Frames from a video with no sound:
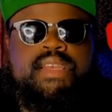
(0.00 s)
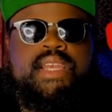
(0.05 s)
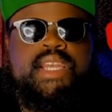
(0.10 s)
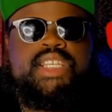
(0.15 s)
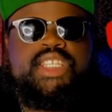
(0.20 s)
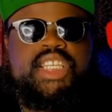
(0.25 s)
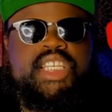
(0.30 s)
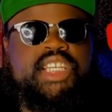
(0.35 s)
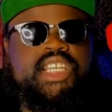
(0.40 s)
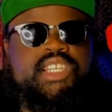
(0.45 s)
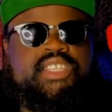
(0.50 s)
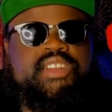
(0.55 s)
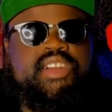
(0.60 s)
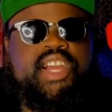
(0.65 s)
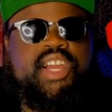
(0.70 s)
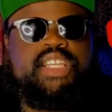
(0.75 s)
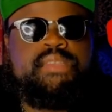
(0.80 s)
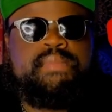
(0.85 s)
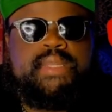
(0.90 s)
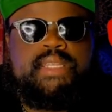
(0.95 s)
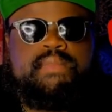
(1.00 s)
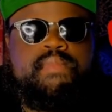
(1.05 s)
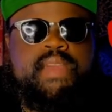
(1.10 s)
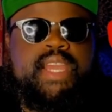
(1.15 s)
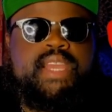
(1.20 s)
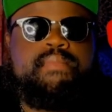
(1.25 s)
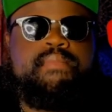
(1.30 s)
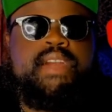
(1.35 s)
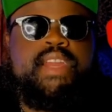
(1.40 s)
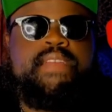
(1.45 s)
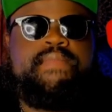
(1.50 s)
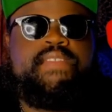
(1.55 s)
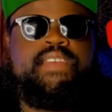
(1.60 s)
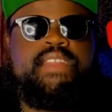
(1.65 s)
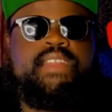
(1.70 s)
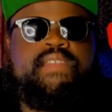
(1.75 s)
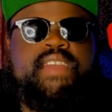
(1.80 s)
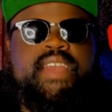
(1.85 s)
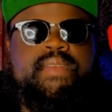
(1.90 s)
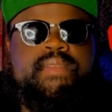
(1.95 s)
just because their husband is making money for the
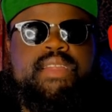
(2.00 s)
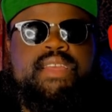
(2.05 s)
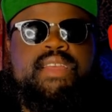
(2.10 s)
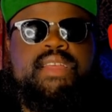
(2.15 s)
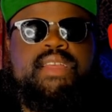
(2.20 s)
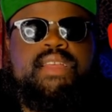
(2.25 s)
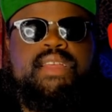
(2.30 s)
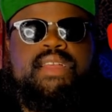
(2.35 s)
family.